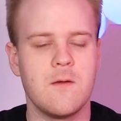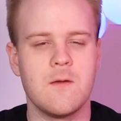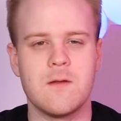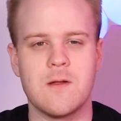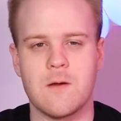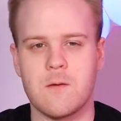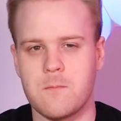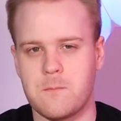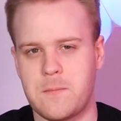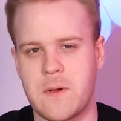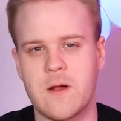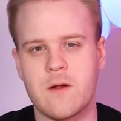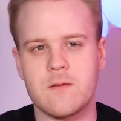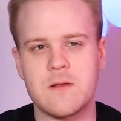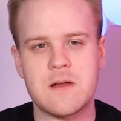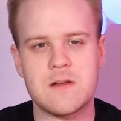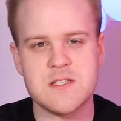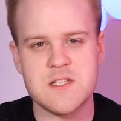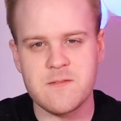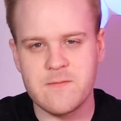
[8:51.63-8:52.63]
Now,
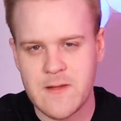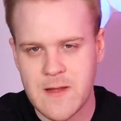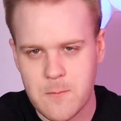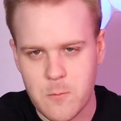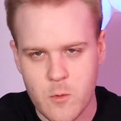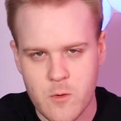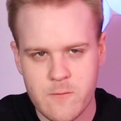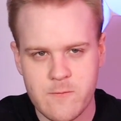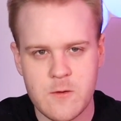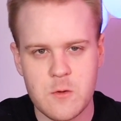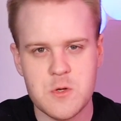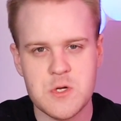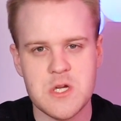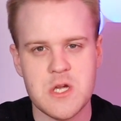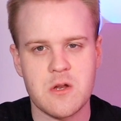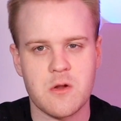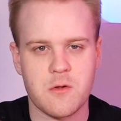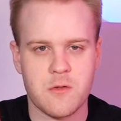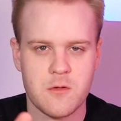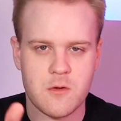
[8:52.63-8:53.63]
Parallels and VMware
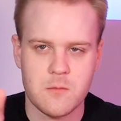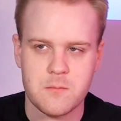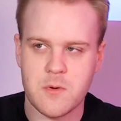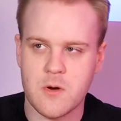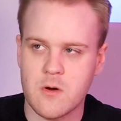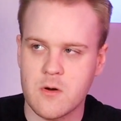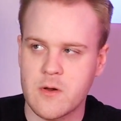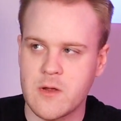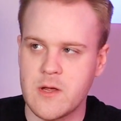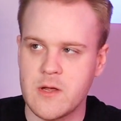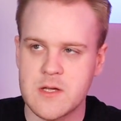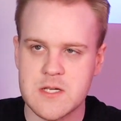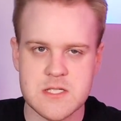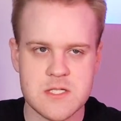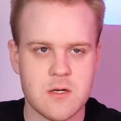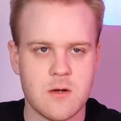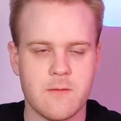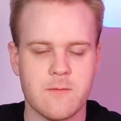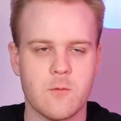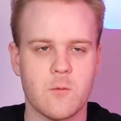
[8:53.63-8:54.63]
Fusion are third-party
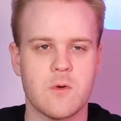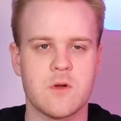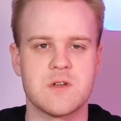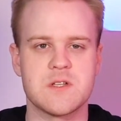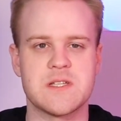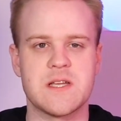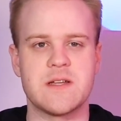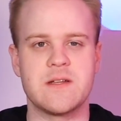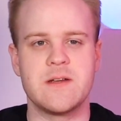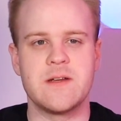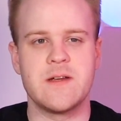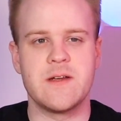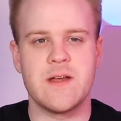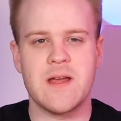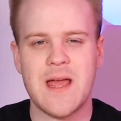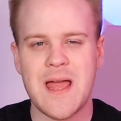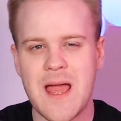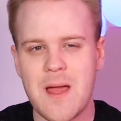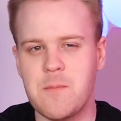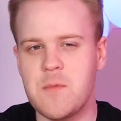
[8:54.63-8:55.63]
softwares that
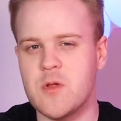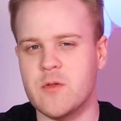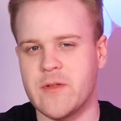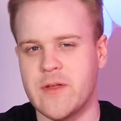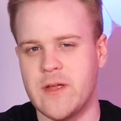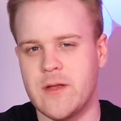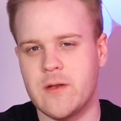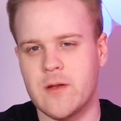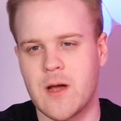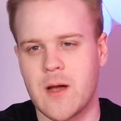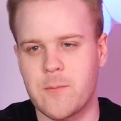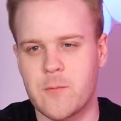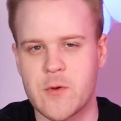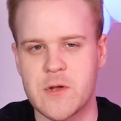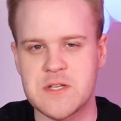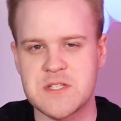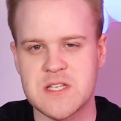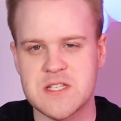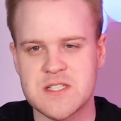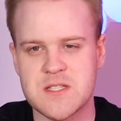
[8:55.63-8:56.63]
emulate
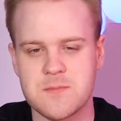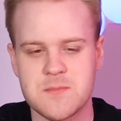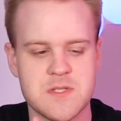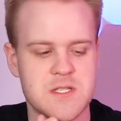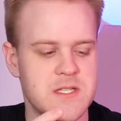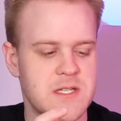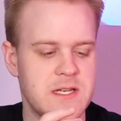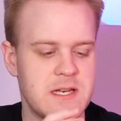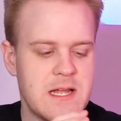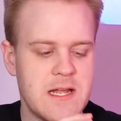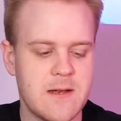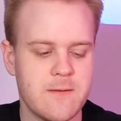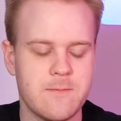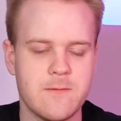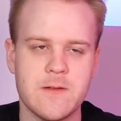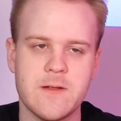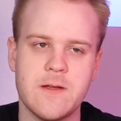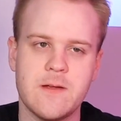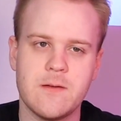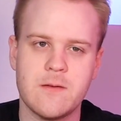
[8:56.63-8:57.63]
operating systems
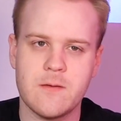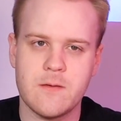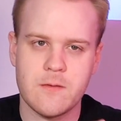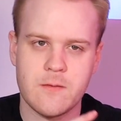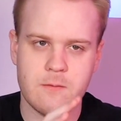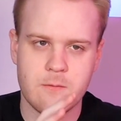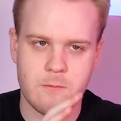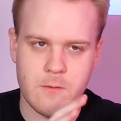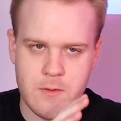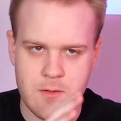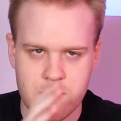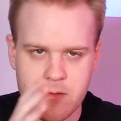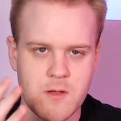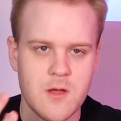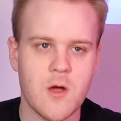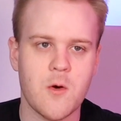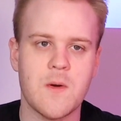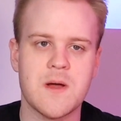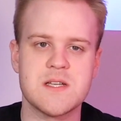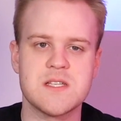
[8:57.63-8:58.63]
natively within the
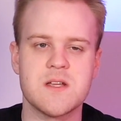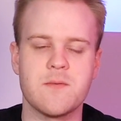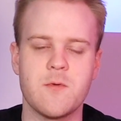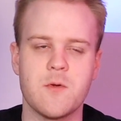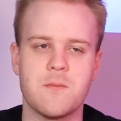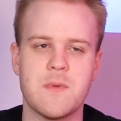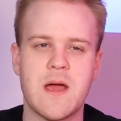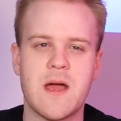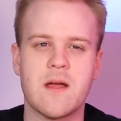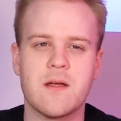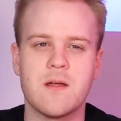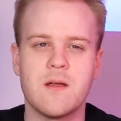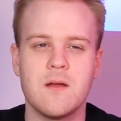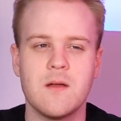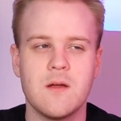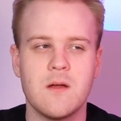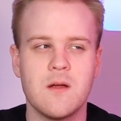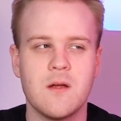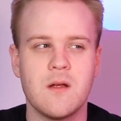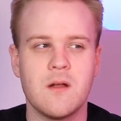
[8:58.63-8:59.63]
OS of your Mac.
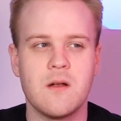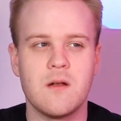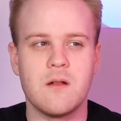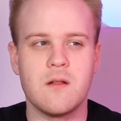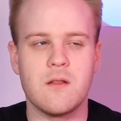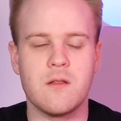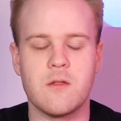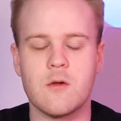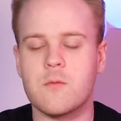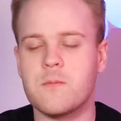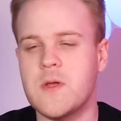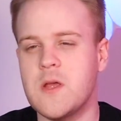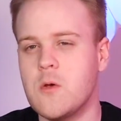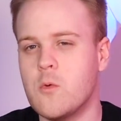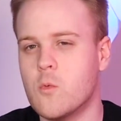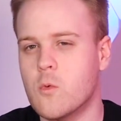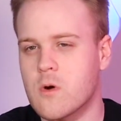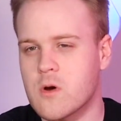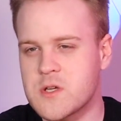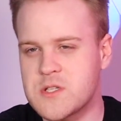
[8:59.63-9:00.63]
They're
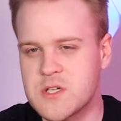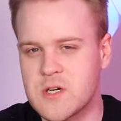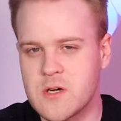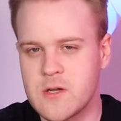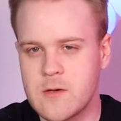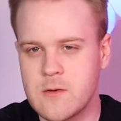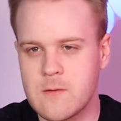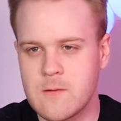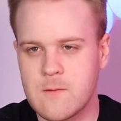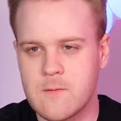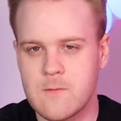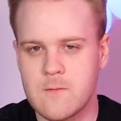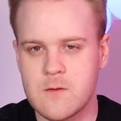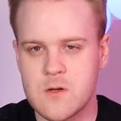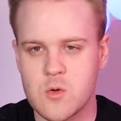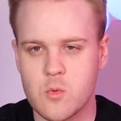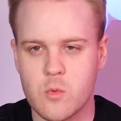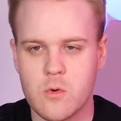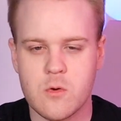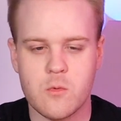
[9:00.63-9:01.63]
being worked on
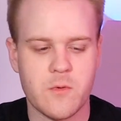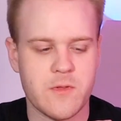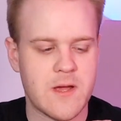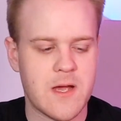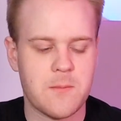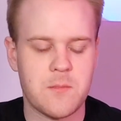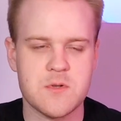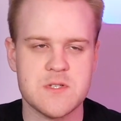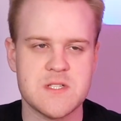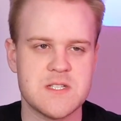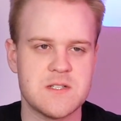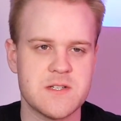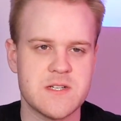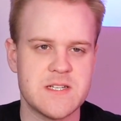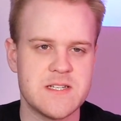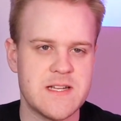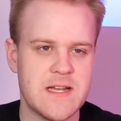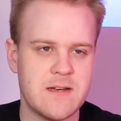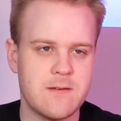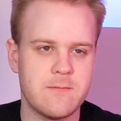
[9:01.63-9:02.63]
to work with Apple
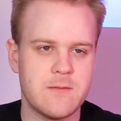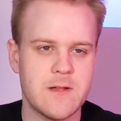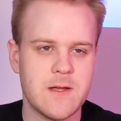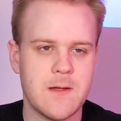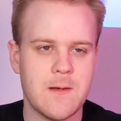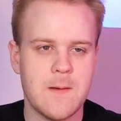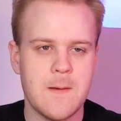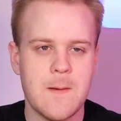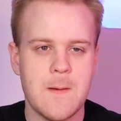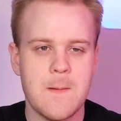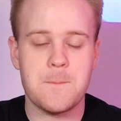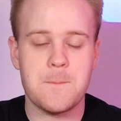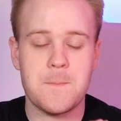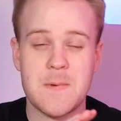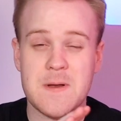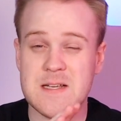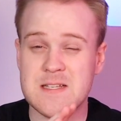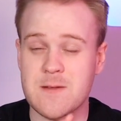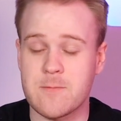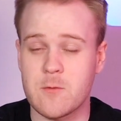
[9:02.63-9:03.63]
Silicon natively,
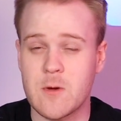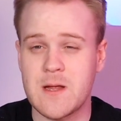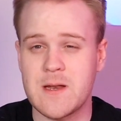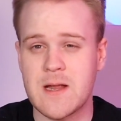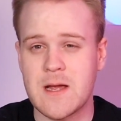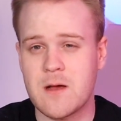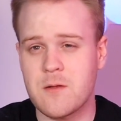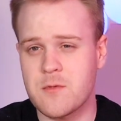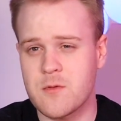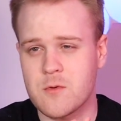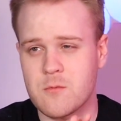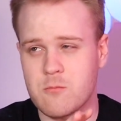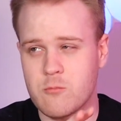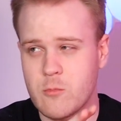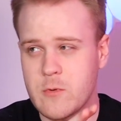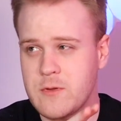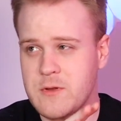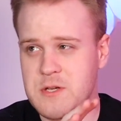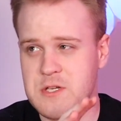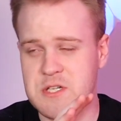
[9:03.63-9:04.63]
but as of right now, they're
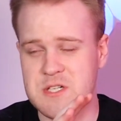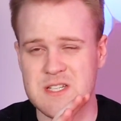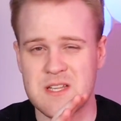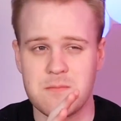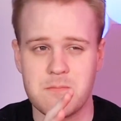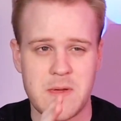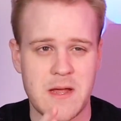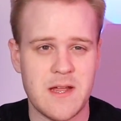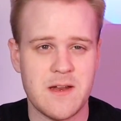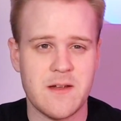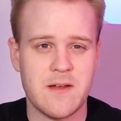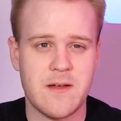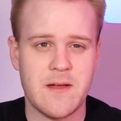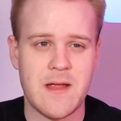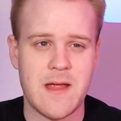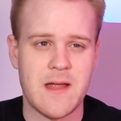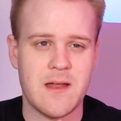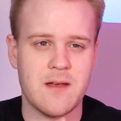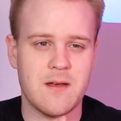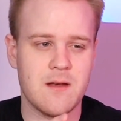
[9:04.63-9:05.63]
really just in beta,
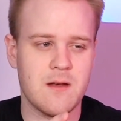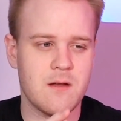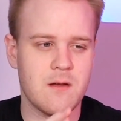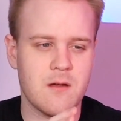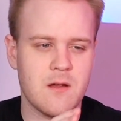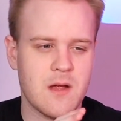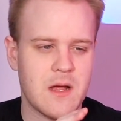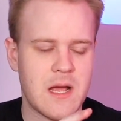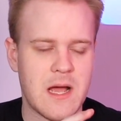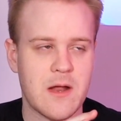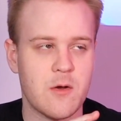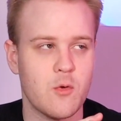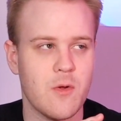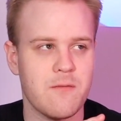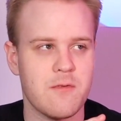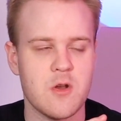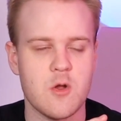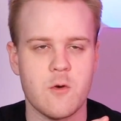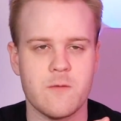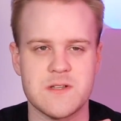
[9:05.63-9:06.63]
and I don't
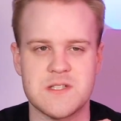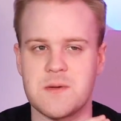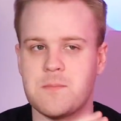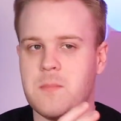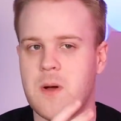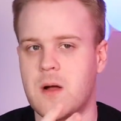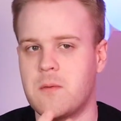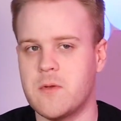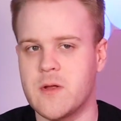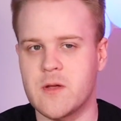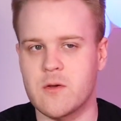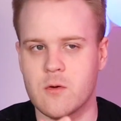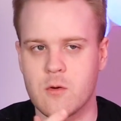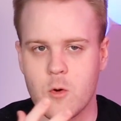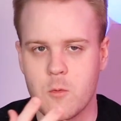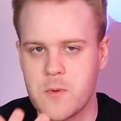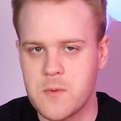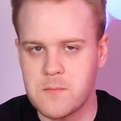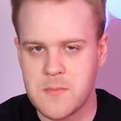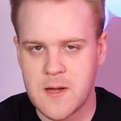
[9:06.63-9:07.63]
even know if it's a public or
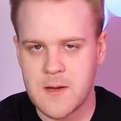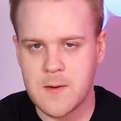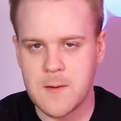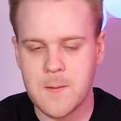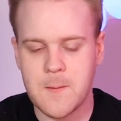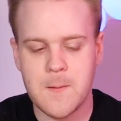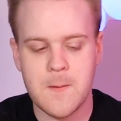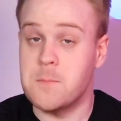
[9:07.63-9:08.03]
open beta.